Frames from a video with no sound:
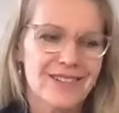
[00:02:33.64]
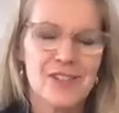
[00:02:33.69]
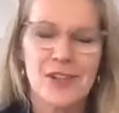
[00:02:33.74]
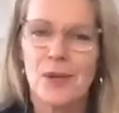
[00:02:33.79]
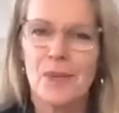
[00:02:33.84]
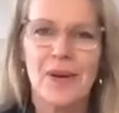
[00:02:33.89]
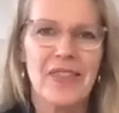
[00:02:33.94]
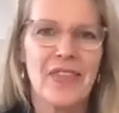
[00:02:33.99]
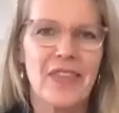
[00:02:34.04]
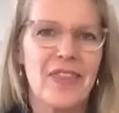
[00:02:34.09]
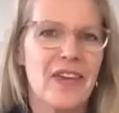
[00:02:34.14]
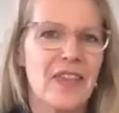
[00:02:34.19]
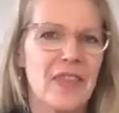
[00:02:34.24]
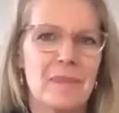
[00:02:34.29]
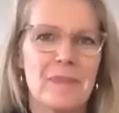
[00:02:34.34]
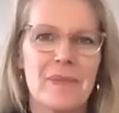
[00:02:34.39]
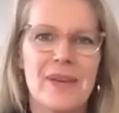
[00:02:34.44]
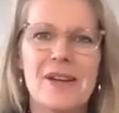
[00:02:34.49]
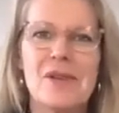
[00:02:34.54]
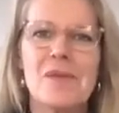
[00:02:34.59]
whether they're the
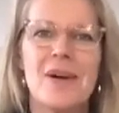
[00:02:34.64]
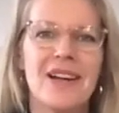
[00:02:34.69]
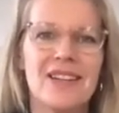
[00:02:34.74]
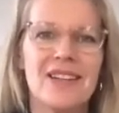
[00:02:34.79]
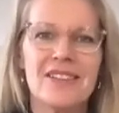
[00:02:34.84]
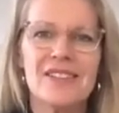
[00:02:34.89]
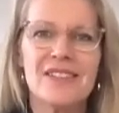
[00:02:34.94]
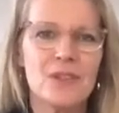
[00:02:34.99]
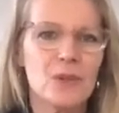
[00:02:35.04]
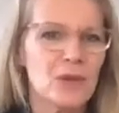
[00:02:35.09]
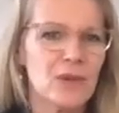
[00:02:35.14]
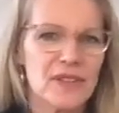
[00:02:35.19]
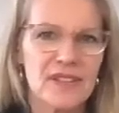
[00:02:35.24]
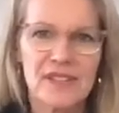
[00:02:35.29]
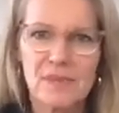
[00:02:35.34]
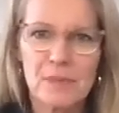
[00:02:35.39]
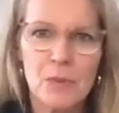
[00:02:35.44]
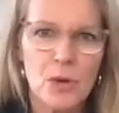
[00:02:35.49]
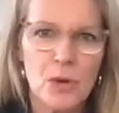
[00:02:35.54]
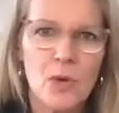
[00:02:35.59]
big ones or the
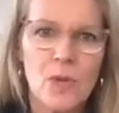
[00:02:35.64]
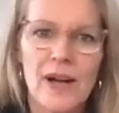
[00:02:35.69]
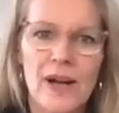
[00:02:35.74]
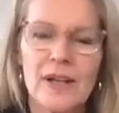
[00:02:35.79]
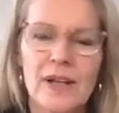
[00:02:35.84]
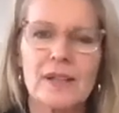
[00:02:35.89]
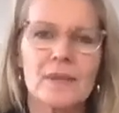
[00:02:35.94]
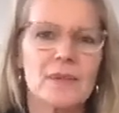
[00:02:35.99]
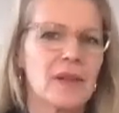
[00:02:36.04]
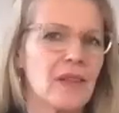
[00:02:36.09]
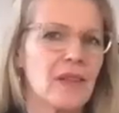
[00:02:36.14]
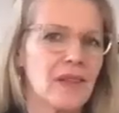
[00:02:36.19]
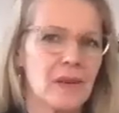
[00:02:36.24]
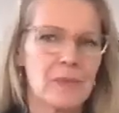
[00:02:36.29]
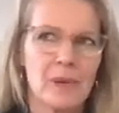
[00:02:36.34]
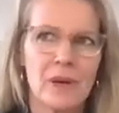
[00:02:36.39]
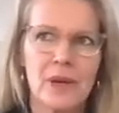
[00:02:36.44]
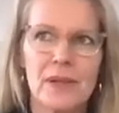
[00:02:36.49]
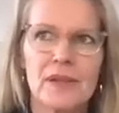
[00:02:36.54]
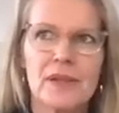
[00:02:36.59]
small ones, whether they're
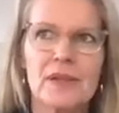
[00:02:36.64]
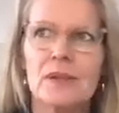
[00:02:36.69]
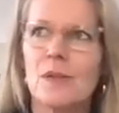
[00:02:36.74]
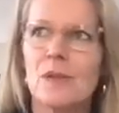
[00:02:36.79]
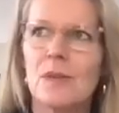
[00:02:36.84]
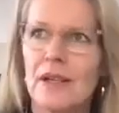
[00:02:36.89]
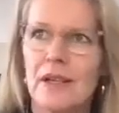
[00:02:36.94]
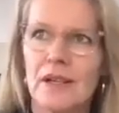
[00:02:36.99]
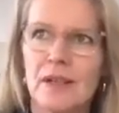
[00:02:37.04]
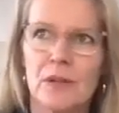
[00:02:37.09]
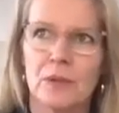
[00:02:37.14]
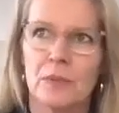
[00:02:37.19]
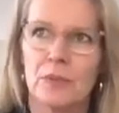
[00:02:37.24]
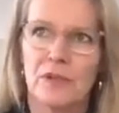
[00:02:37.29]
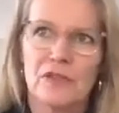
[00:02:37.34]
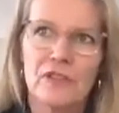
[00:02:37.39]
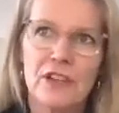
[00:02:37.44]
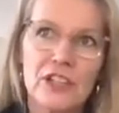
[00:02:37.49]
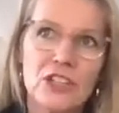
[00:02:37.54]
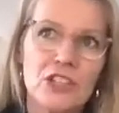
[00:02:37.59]
personal ones or
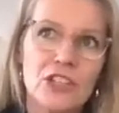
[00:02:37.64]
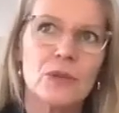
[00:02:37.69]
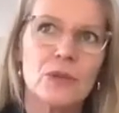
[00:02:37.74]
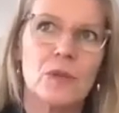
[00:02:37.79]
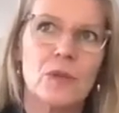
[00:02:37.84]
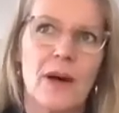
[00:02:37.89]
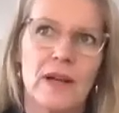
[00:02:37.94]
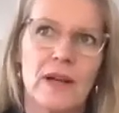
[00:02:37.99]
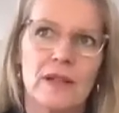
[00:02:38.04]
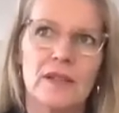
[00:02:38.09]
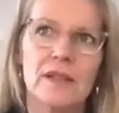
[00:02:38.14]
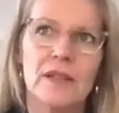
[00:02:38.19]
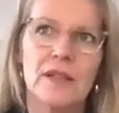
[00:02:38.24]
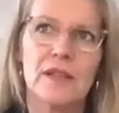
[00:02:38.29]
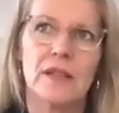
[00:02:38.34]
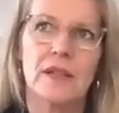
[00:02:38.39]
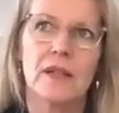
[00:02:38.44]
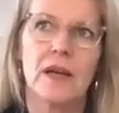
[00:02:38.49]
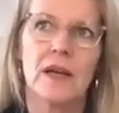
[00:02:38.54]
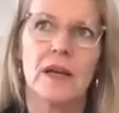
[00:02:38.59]
professional ones,
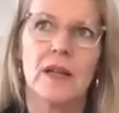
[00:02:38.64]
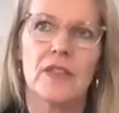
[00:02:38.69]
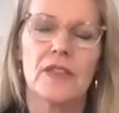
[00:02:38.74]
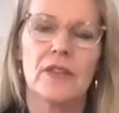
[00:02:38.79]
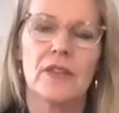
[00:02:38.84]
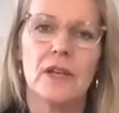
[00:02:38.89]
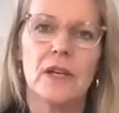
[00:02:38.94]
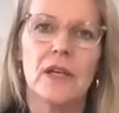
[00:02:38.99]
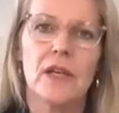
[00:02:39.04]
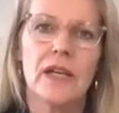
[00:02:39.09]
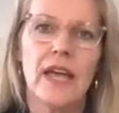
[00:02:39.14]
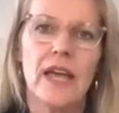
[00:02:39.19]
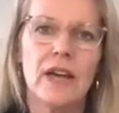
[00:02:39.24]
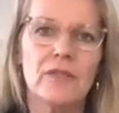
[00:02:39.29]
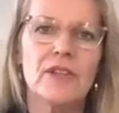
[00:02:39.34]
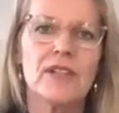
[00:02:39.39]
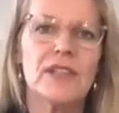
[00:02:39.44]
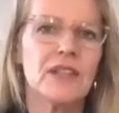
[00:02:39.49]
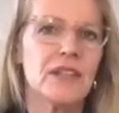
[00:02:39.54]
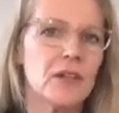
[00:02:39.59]

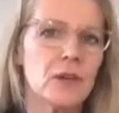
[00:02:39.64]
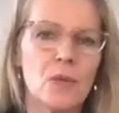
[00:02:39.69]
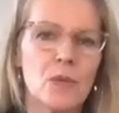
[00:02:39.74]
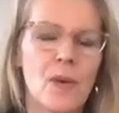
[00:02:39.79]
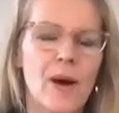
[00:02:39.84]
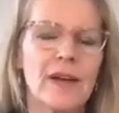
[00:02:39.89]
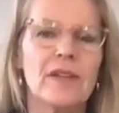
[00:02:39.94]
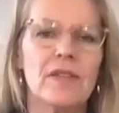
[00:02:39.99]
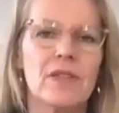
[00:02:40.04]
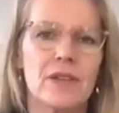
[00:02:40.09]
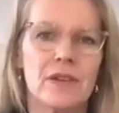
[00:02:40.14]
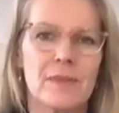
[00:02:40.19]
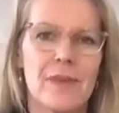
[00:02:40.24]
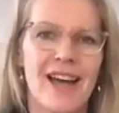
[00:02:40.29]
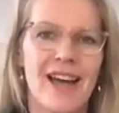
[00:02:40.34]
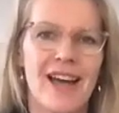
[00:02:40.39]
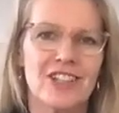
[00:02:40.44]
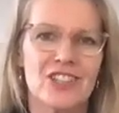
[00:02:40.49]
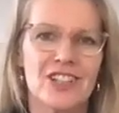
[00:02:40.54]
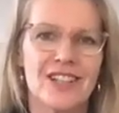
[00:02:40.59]
every single one of them
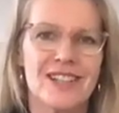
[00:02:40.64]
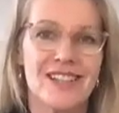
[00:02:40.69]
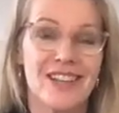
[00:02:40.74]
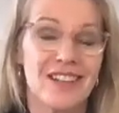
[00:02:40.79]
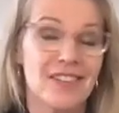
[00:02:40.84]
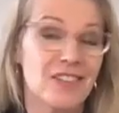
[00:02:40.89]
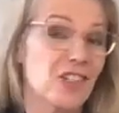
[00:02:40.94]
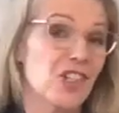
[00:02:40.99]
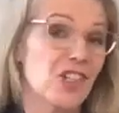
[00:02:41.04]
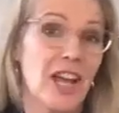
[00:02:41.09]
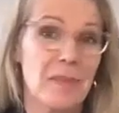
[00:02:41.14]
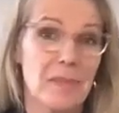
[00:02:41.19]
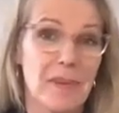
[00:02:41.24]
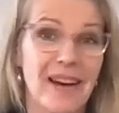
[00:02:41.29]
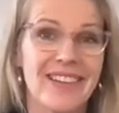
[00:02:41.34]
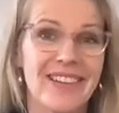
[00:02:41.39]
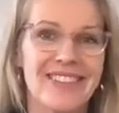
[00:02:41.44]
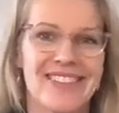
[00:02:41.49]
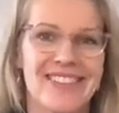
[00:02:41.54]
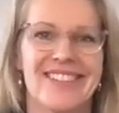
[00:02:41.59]
actually does shape
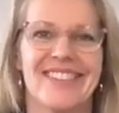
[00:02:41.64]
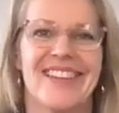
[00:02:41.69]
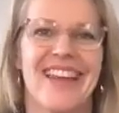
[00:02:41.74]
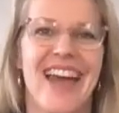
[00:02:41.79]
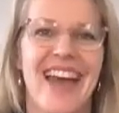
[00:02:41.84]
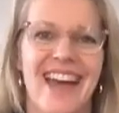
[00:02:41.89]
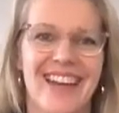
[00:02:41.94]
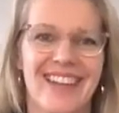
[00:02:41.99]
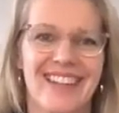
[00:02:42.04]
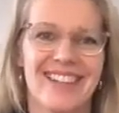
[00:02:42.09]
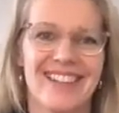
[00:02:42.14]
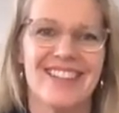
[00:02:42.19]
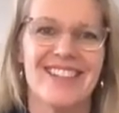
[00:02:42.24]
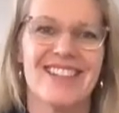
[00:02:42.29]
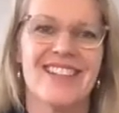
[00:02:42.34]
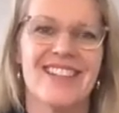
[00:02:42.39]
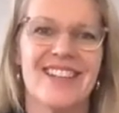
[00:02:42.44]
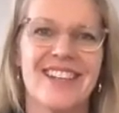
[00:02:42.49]
us. And